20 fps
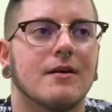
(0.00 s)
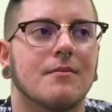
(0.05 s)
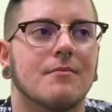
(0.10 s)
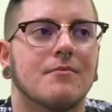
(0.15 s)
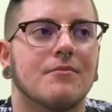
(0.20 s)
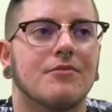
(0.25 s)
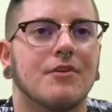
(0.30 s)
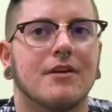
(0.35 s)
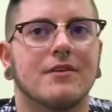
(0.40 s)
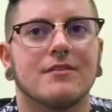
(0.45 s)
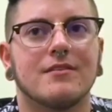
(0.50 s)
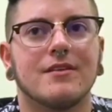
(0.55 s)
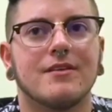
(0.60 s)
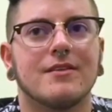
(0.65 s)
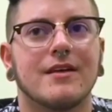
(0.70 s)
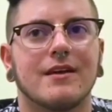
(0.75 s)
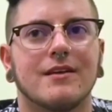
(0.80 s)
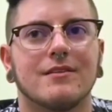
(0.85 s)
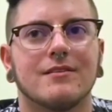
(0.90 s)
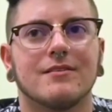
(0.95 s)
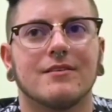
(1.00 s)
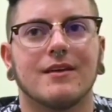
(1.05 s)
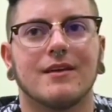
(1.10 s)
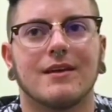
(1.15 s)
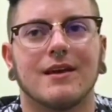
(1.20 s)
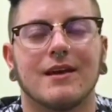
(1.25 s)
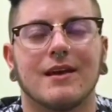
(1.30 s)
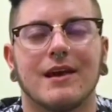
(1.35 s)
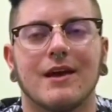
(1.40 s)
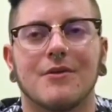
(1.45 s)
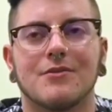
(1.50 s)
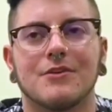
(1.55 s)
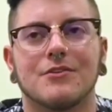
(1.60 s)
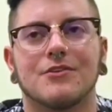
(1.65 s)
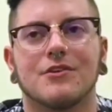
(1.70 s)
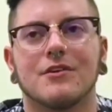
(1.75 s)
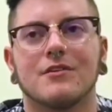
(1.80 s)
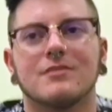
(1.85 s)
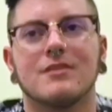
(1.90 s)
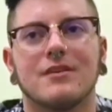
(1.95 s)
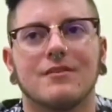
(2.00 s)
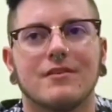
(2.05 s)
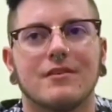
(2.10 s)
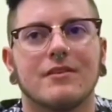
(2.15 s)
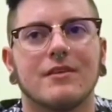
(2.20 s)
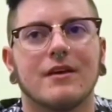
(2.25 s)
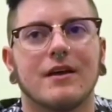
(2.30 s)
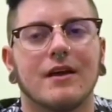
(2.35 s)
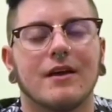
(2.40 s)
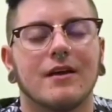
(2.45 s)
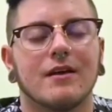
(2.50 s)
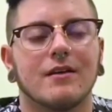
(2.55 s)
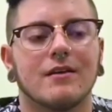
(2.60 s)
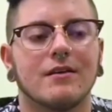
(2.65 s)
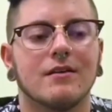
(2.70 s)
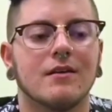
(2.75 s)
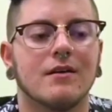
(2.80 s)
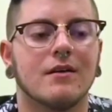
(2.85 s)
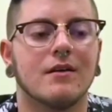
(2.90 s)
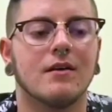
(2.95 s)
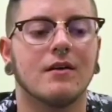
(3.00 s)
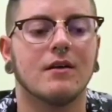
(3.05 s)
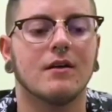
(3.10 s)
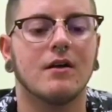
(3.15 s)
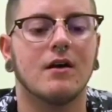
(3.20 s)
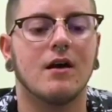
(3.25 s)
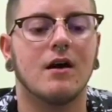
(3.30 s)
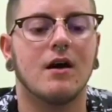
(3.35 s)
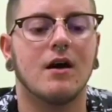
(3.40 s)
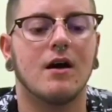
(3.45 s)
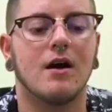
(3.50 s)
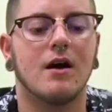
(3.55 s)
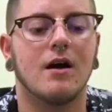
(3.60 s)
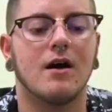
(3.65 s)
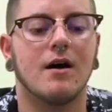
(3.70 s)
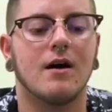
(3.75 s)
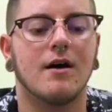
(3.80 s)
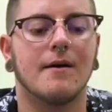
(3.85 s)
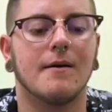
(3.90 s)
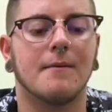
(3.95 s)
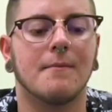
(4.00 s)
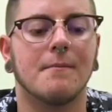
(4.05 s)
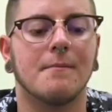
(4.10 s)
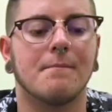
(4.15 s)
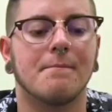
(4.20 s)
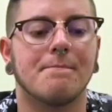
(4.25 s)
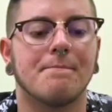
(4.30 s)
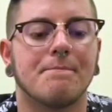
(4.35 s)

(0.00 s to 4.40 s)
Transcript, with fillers: um, frenzy that is like getting out the drinks and everything and um,